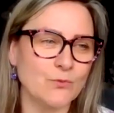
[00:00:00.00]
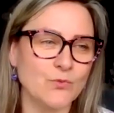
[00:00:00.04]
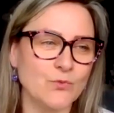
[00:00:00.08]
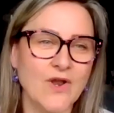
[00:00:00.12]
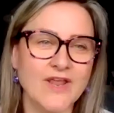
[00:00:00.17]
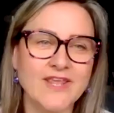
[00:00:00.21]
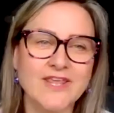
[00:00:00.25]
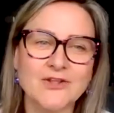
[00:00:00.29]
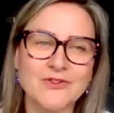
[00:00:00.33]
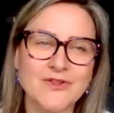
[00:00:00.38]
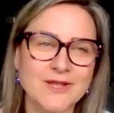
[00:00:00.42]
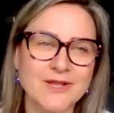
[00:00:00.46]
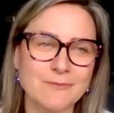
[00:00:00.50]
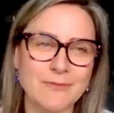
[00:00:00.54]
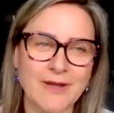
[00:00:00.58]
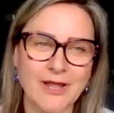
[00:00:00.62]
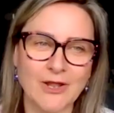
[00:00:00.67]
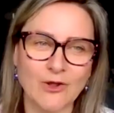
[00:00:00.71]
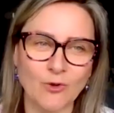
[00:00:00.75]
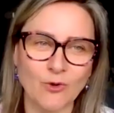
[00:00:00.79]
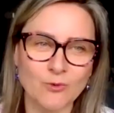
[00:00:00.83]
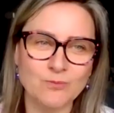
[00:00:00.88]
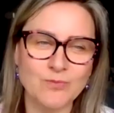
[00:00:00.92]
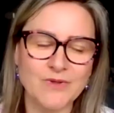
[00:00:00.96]
regulate
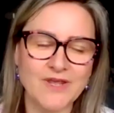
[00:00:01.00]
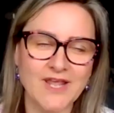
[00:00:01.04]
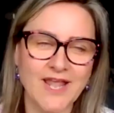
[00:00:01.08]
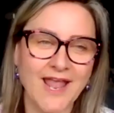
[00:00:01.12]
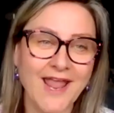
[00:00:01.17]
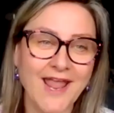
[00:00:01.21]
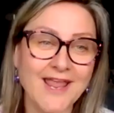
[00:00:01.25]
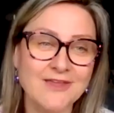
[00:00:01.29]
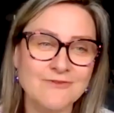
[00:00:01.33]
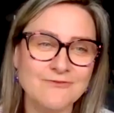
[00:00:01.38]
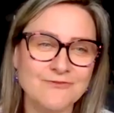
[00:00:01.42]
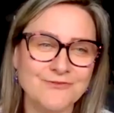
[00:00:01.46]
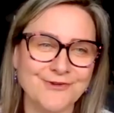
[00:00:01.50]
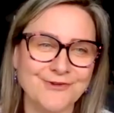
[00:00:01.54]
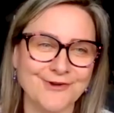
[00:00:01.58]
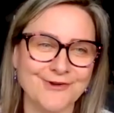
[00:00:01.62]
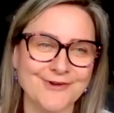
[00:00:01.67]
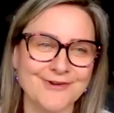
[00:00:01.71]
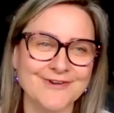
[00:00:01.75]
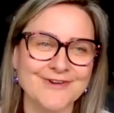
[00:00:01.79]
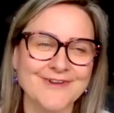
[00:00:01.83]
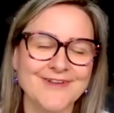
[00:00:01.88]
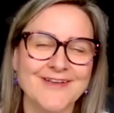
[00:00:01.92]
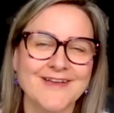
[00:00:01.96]
my own
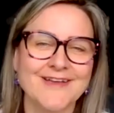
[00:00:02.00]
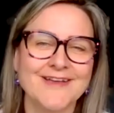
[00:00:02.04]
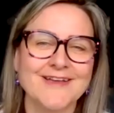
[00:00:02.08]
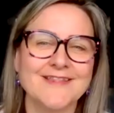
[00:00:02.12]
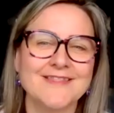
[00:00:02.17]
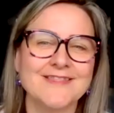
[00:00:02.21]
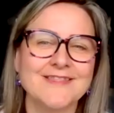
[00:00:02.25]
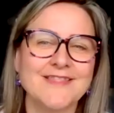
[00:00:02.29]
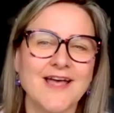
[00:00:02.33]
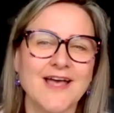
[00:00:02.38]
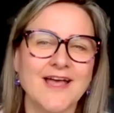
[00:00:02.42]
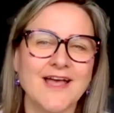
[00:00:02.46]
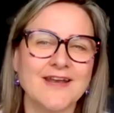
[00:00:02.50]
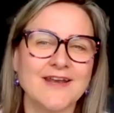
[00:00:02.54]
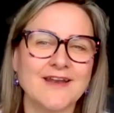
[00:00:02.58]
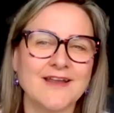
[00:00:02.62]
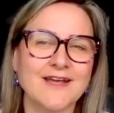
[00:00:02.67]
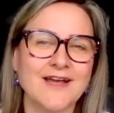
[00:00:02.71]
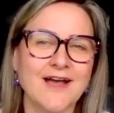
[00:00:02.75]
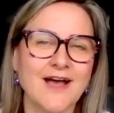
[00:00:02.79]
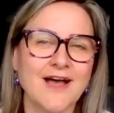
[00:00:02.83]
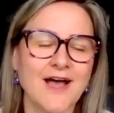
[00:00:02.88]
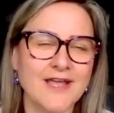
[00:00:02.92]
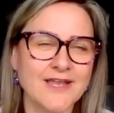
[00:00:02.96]
behavior, that
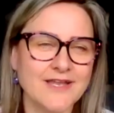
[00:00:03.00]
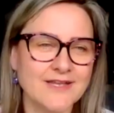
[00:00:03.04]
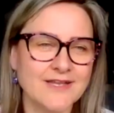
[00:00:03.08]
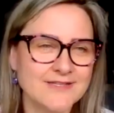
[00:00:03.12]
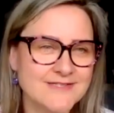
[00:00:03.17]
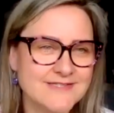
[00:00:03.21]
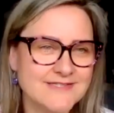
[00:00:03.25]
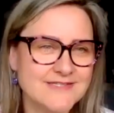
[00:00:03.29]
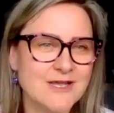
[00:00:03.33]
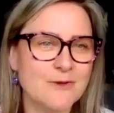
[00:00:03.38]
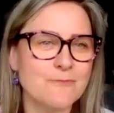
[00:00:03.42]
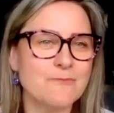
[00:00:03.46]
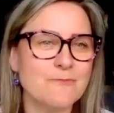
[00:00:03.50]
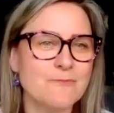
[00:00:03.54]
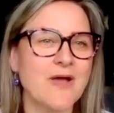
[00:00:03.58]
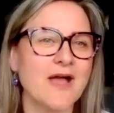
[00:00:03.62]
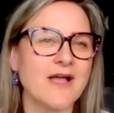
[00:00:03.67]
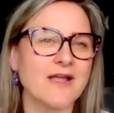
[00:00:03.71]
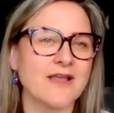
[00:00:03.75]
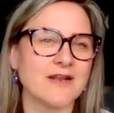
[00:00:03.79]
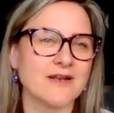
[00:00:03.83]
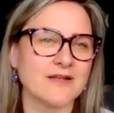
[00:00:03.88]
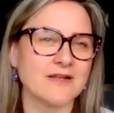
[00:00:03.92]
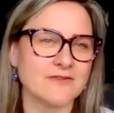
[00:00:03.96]
I can step
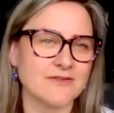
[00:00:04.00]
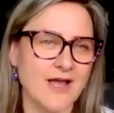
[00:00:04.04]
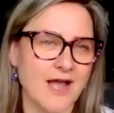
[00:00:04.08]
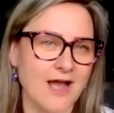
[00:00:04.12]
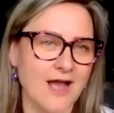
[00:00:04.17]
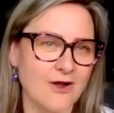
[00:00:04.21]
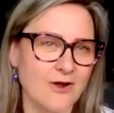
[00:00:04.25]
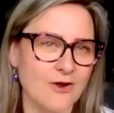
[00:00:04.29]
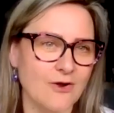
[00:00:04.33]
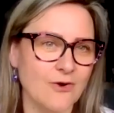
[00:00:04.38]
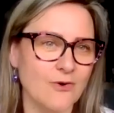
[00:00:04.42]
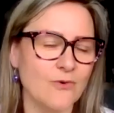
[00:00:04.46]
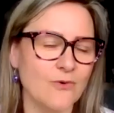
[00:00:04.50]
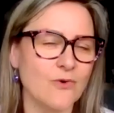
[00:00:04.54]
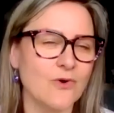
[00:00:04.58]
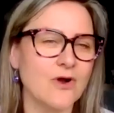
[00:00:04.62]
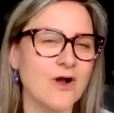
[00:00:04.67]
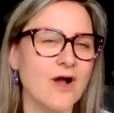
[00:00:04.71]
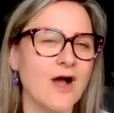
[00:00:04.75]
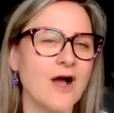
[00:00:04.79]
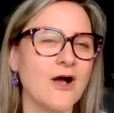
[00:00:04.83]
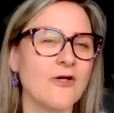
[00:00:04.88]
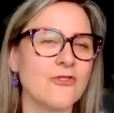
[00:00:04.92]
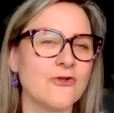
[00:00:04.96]
back and allow
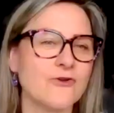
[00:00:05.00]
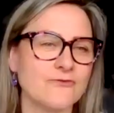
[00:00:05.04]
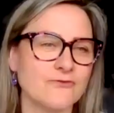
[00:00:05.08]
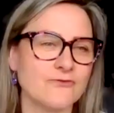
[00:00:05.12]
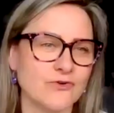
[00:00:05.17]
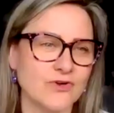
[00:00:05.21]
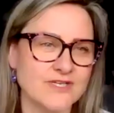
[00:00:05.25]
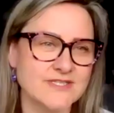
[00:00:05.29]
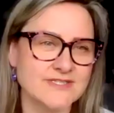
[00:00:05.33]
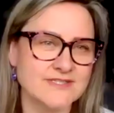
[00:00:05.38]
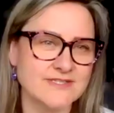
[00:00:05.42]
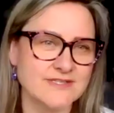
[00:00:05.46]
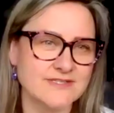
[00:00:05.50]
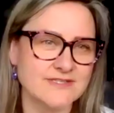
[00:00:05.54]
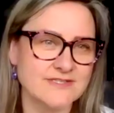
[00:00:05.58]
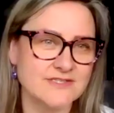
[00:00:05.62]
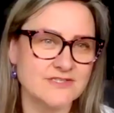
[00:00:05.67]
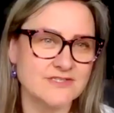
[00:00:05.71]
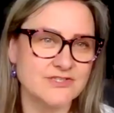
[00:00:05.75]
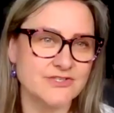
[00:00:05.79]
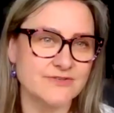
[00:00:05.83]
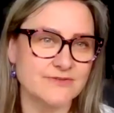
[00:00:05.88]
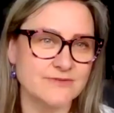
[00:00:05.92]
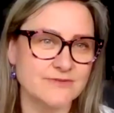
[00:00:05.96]
other
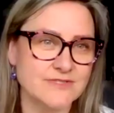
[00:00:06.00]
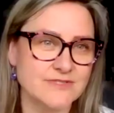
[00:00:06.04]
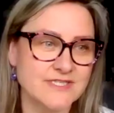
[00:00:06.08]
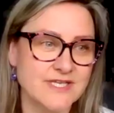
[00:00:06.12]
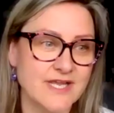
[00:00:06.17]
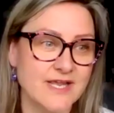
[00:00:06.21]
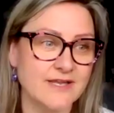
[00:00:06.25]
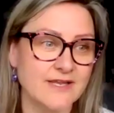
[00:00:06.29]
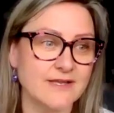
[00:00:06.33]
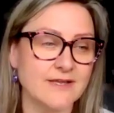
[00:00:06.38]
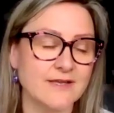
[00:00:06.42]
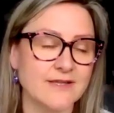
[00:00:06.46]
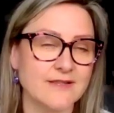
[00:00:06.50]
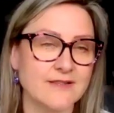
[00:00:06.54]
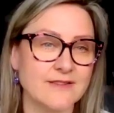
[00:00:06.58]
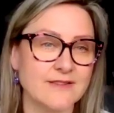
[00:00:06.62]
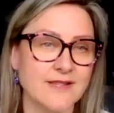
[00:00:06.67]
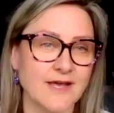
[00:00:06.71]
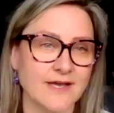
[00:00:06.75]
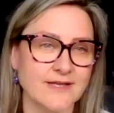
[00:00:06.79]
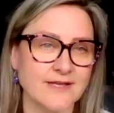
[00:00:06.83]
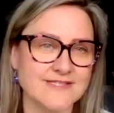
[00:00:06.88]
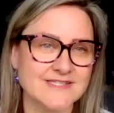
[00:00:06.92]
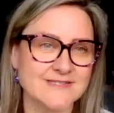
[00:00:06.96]
voices to take
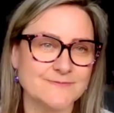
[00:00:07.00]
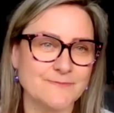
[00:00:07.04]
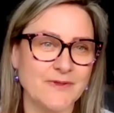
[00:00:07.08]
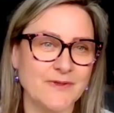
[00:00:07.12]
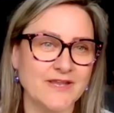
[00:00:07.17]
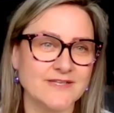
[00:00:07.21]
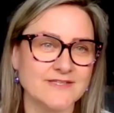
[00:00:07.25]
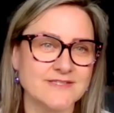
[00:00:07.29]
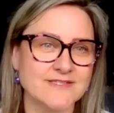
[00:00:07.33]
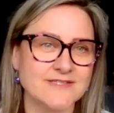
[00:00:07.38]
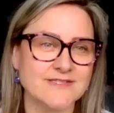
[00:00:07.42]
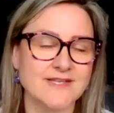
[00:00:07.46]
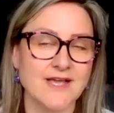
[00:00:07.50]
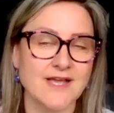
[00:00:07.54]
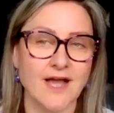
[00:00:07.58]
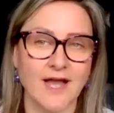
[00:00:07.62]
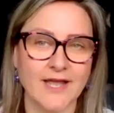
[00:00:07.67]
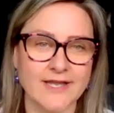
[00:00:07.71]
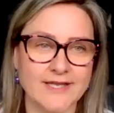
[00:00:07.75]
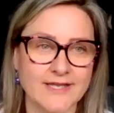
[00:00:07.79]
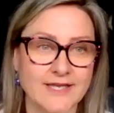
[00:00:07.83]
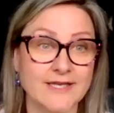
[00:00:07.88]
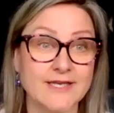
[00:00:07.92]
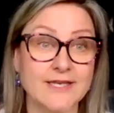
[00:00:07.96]
that space.
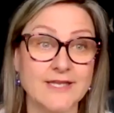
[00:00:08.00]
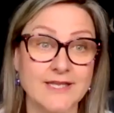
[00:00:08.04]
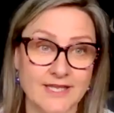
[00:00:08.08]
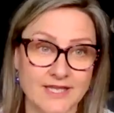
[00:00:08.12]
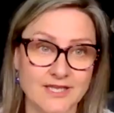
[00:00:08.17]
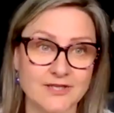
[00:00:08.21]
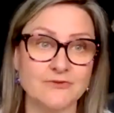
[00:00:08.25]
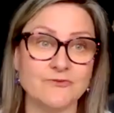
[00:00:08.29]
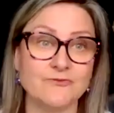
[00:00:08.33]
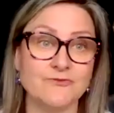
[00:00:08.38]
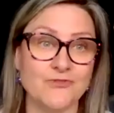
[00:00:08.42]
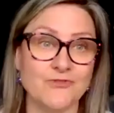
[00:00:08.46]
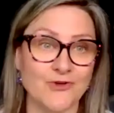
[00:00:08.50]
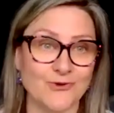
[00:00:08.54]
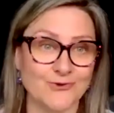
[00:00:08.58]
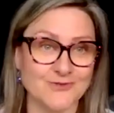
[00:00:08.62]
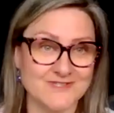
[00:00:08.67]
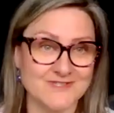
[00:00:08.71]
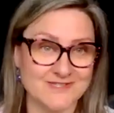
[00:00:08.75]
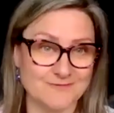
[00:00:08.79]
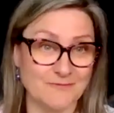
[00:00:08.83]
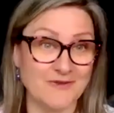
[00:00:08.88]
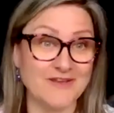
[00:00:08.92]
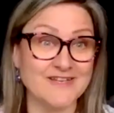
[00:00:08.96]
I can give
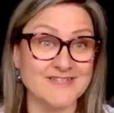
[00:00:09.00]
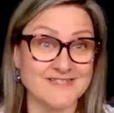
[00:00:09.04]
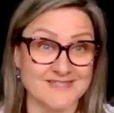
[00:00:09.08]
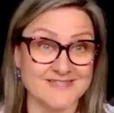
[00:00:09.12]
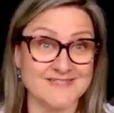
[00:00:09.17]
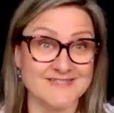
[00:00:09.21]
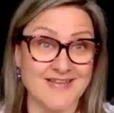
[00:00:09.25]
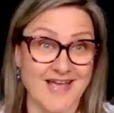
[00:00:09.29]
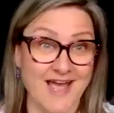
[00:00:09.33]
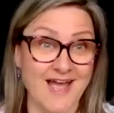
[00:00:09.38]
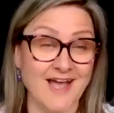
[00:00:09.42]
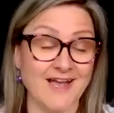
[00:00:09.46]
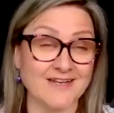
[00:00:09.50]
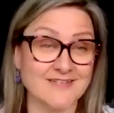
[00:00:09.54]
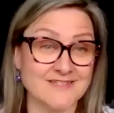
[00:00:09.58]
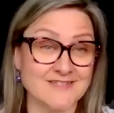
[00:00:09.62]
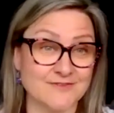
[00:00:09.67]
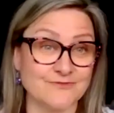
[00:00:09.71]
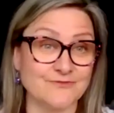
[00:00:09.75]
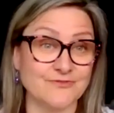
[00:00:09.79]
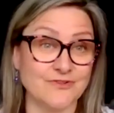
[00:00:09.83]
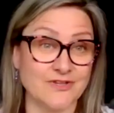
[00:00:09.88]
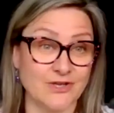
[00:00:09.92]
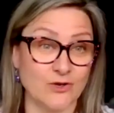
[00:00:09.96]
those spaces
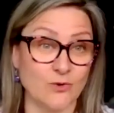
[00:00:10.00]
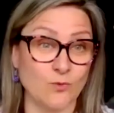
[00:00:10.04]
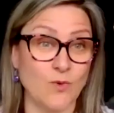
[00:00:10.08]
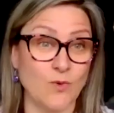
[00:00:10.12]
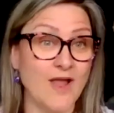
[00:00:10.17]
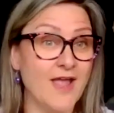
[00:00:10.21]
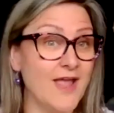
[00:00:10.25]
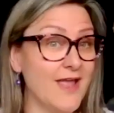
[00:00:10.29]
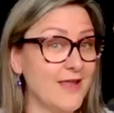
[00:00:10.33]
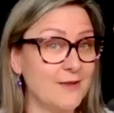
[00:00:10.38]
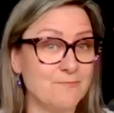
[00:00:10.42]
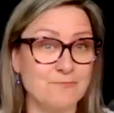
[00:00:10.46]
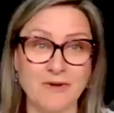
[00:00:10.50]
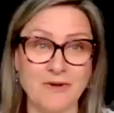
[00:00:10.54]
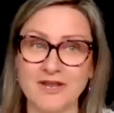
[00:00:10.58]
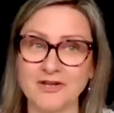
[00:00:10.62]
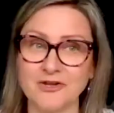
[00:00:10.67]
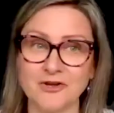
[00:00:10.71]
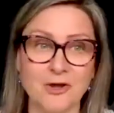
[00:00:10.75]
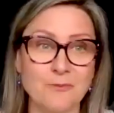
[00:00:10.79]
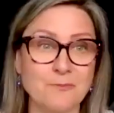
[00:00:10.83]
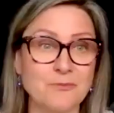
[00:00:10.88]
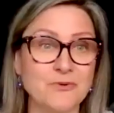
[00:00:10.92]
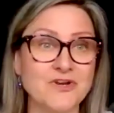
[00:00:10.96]
actively away by
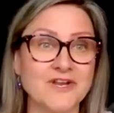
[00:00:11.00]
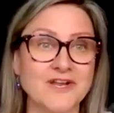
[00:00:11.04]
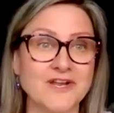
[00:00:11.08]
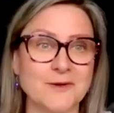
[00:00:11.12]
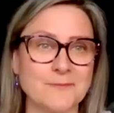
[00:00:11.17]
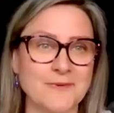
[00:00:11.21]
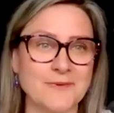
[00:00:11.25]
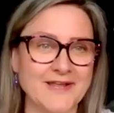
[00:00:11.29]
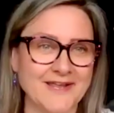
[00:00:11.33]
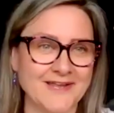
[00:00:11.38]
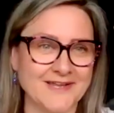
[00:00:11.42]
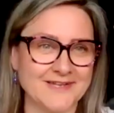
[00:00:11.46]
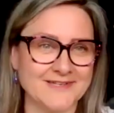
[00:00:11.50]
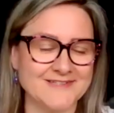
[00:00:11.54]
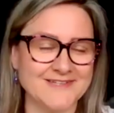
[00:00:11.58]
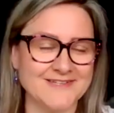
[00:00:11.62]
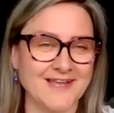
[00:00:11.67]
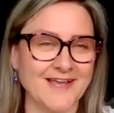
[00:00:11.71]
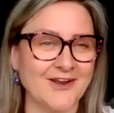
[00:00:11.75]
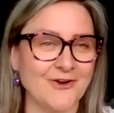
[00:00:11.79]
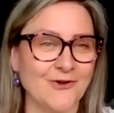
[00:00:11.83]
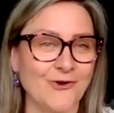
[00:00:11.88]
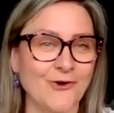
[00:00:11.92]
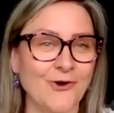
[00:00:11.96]
not putting up my hand
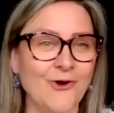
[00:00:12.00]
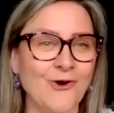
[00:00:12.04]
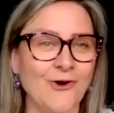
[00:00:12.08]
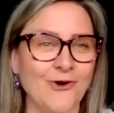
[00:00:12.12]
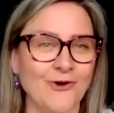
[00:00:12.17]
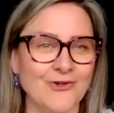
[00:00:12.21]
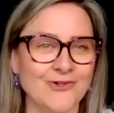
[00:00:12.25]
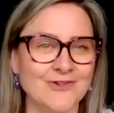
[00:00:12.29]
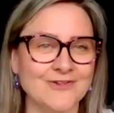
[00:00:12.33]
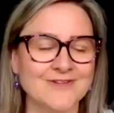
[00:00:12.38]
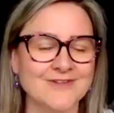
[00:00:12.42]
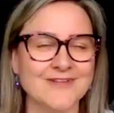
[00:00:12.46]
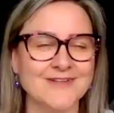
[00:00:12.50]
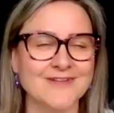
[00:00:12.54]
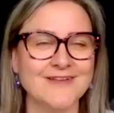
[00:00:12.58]
at all.